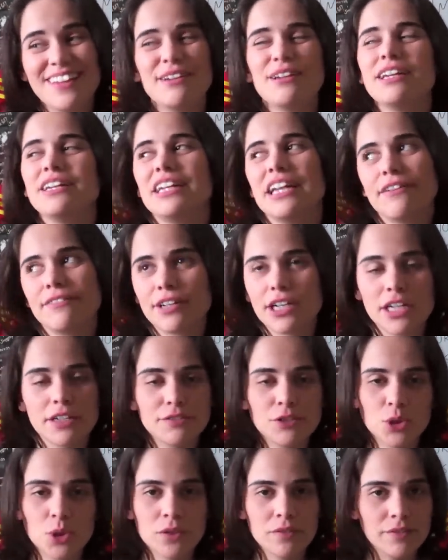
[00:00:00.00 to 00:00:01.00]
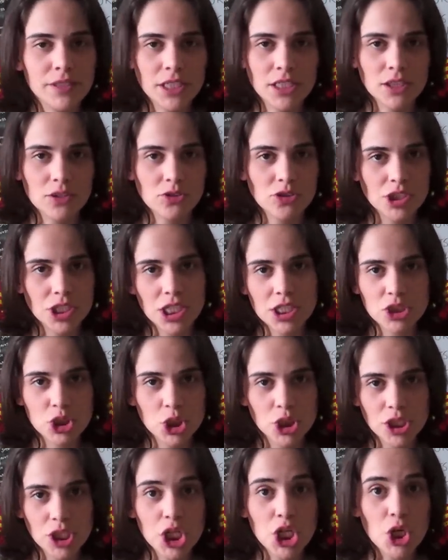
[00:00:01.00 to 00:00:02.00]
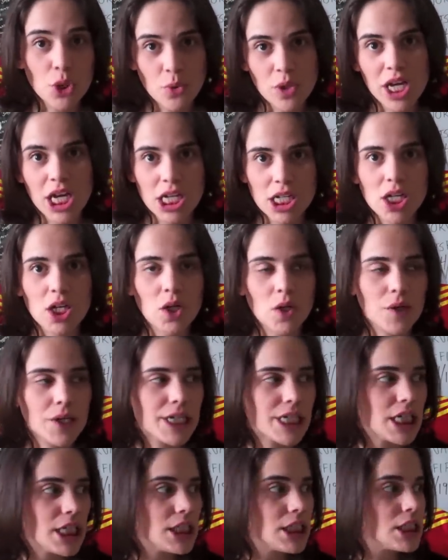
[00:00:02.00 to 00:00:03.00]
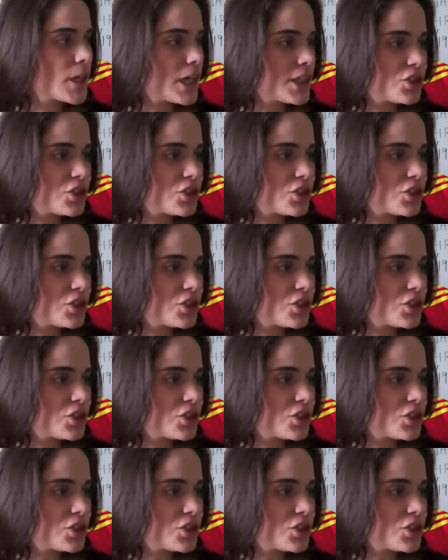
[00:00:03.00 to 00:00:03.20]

I never have short videos, you guys should know that already.